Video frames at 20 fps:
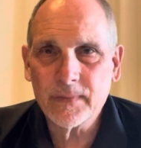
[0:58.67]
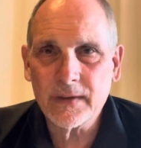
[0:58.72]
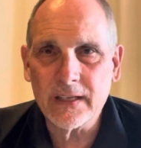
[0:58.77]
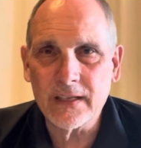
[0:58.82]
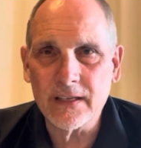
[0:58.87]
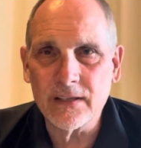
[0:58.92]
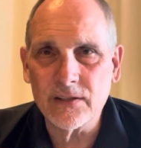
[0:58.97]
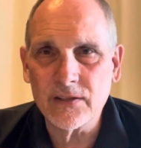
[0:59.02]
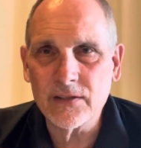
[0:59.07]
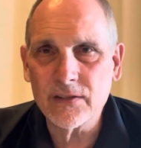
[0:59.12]

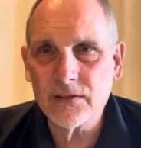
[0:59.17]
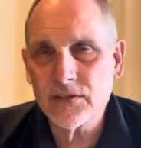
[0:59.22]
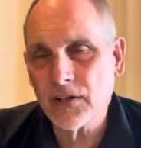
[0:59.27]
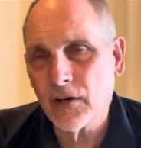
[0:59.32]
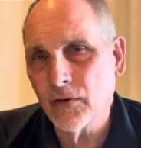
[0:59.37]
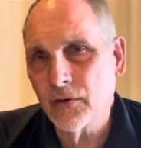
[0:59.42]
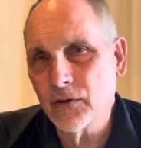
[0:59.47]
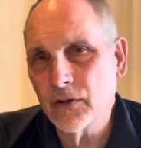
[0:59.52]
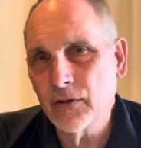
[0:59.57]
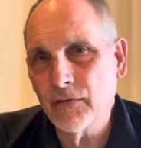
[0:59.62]
And
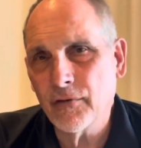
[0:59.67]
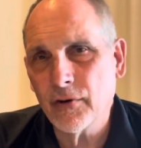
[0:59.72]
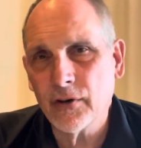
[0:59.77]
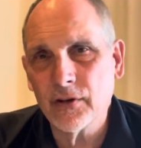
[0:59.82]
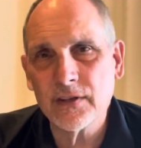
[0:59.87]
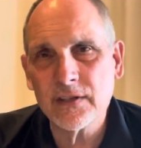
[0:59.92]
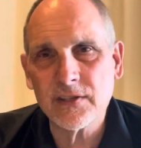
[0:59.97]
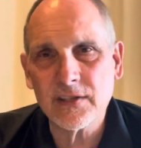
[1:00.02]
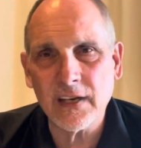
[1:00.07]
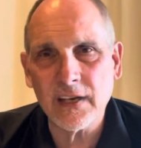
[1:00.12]
so you've
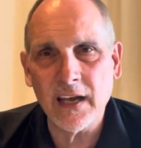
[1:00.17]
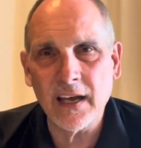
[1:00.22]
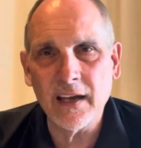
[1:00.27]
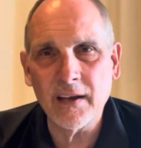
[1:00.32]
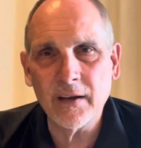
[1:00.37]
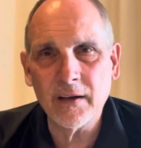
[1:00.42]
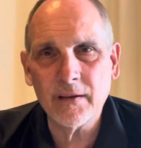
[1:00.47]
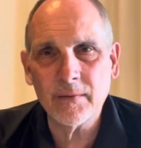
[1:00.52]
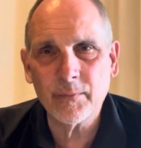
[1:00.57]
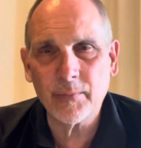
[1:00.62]
heard the
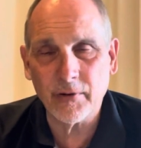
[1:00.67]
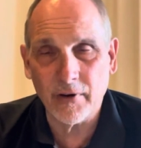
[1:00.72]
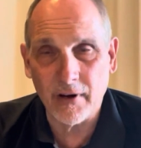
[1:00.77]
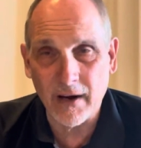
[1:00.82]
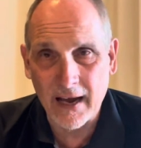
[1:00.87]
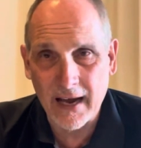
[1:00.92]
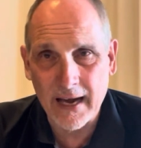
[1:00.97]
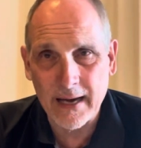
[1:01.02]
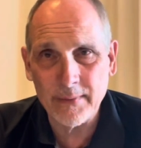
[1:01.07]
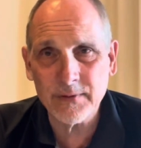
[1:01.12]
saying,
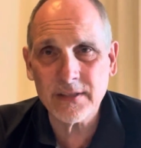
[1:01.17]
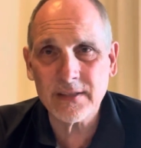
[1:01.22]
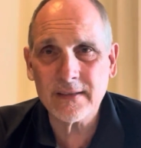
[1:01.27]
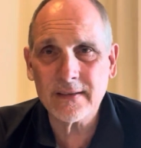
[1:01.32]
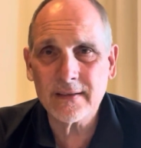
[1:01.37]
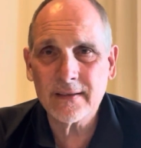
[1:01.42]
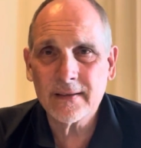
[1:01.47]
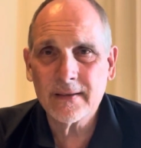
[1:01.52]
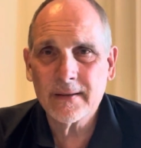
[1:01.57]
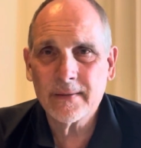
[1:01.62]

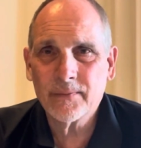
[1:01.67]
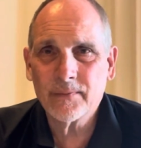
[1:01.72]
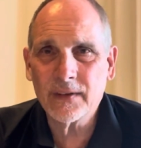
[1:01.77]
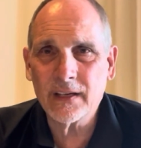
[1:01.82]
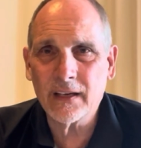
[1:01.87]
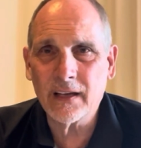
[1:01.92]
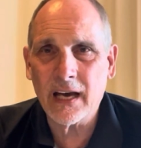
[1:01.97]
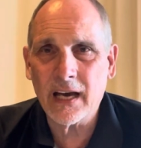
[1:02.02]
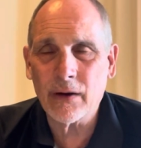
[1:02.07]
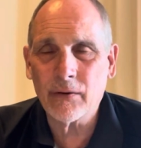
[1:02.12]
perhaps,
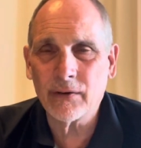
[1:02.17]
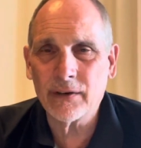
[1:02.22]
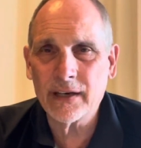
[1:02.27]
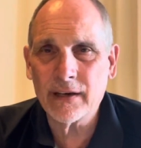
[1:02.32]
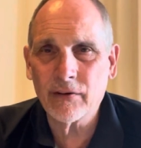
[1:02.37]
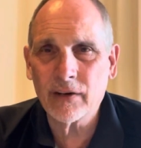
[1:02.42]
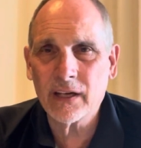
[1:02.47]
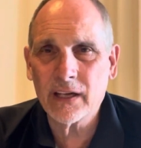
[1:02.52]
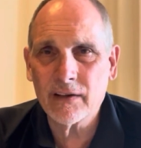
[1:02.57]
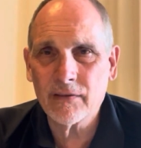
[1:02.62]
that God will
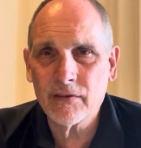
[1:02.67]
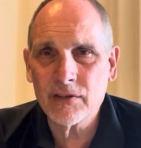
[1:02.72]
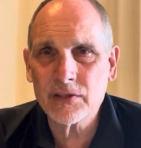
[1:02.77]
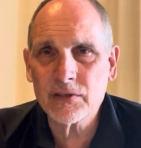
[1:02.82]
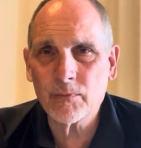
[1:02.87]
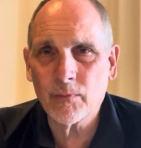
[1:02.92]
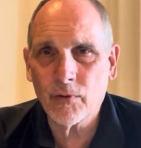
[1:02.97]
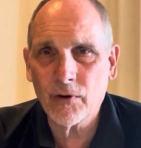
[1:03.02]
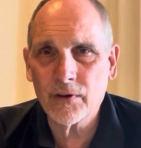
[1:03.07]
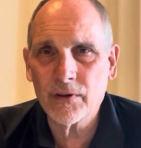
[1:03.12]
never give
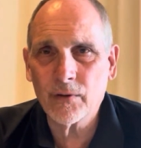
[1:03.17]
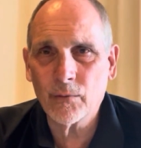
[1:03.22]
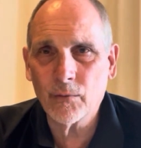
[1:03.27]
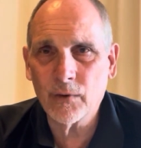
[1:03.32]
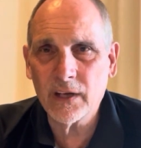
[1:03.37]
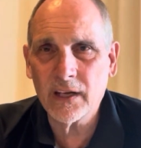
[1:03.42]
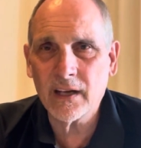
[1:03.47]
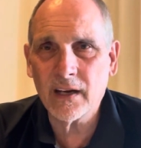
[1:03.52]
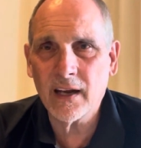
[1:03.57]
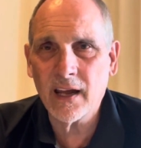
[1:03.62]
us more than we can